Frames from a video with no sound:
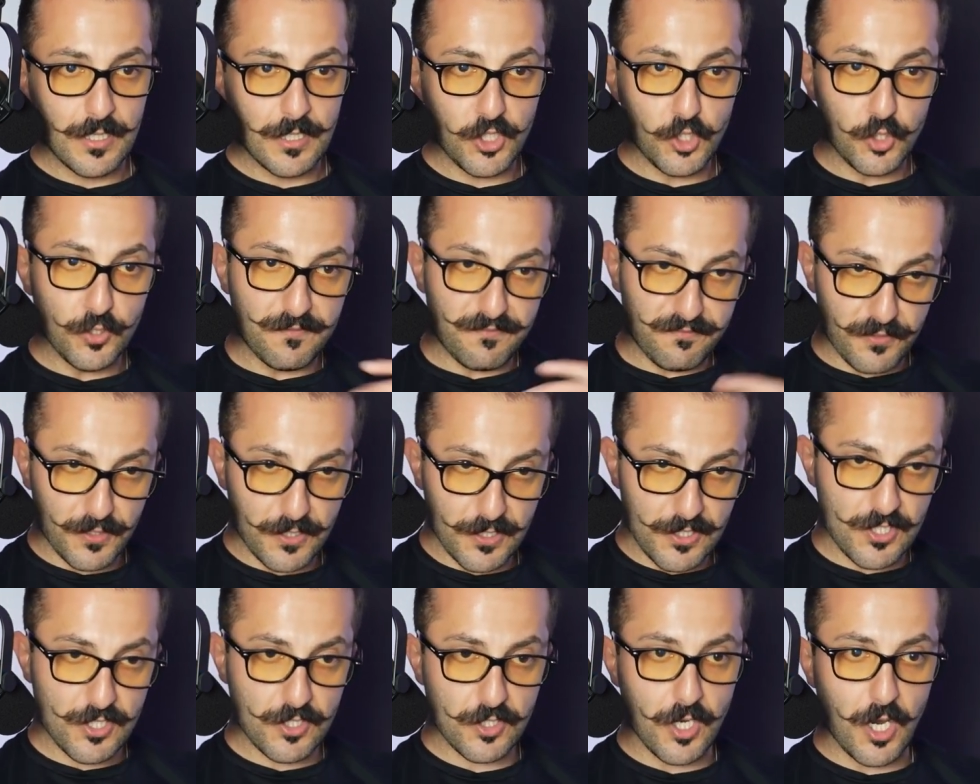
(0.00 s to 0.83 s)
you
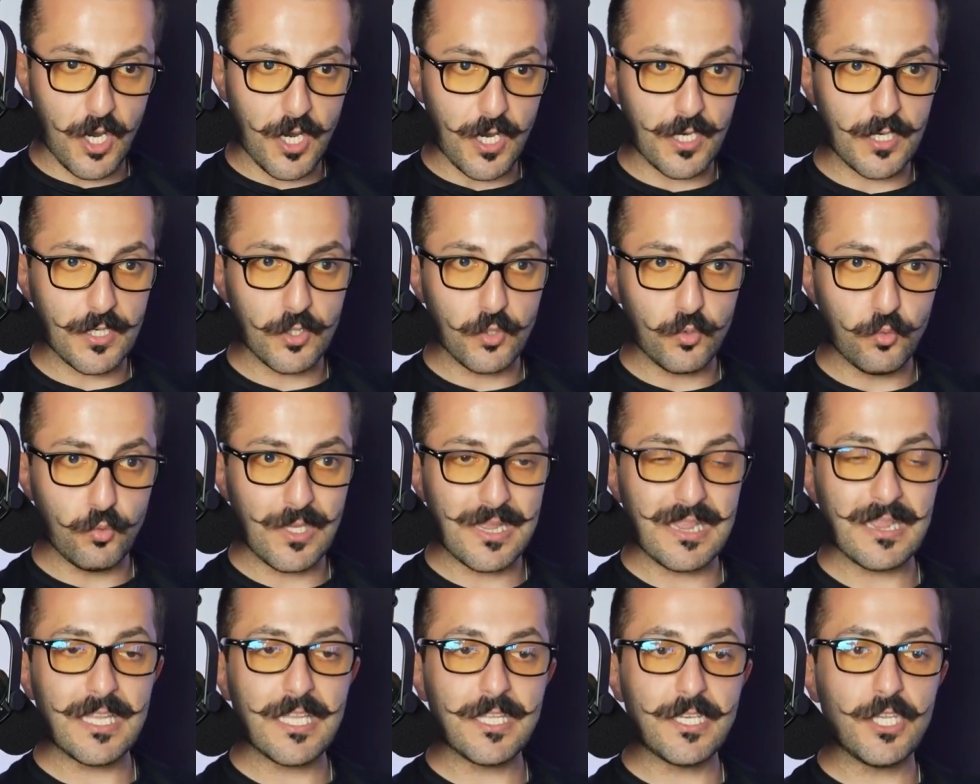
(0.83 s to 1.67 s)
first start
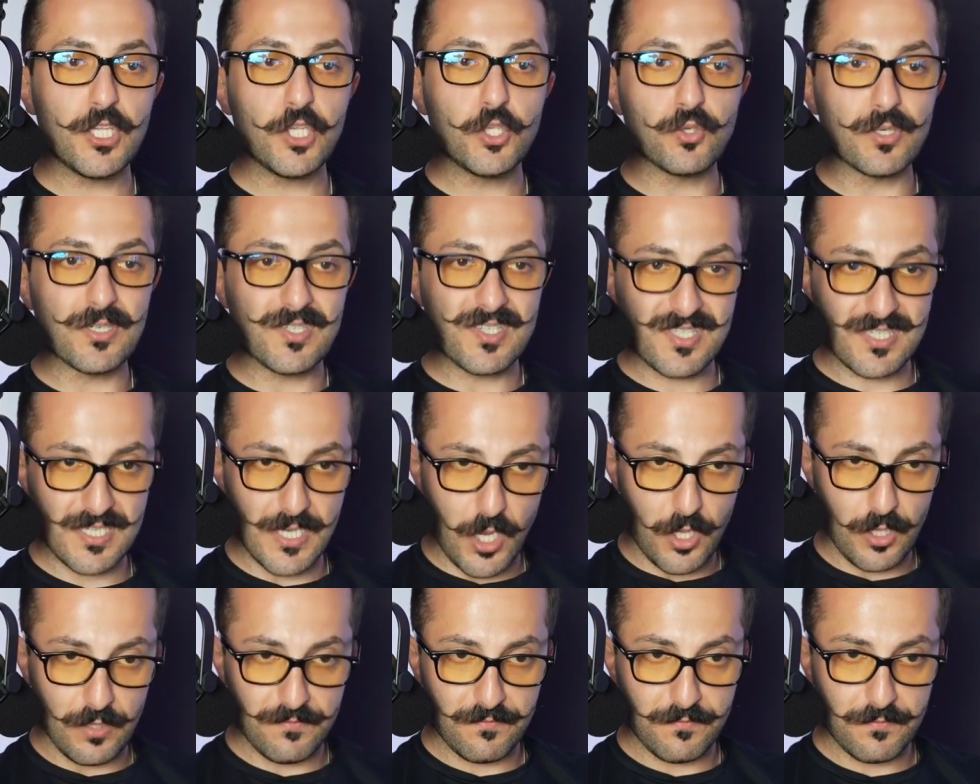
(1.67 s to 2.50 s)
with leading
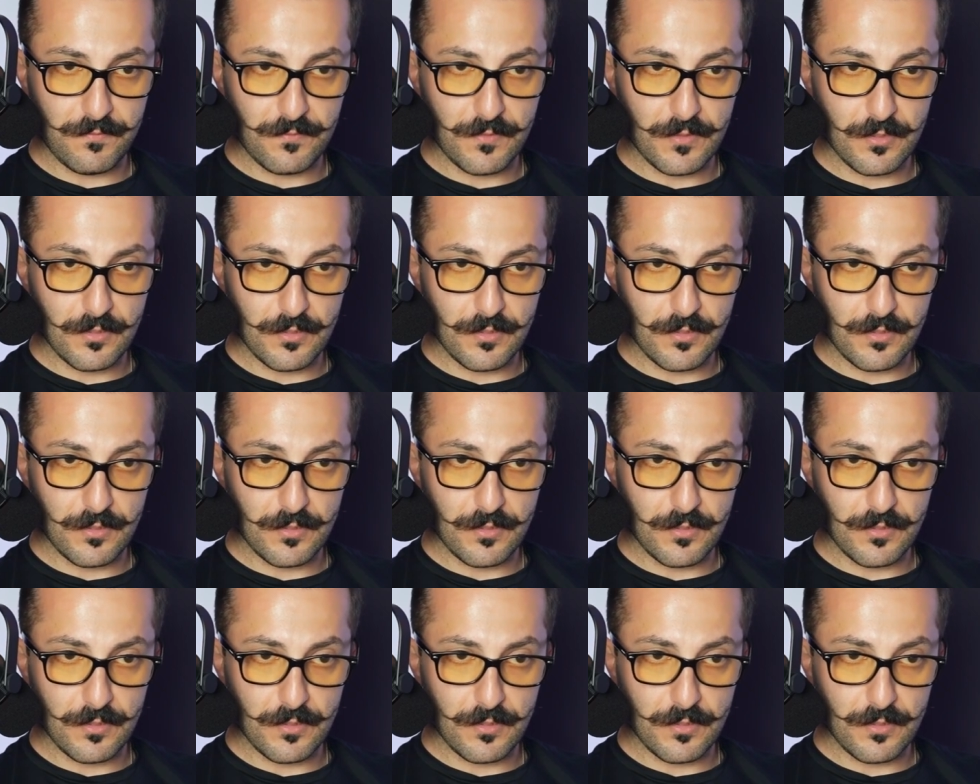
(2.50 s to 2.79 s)
yourself.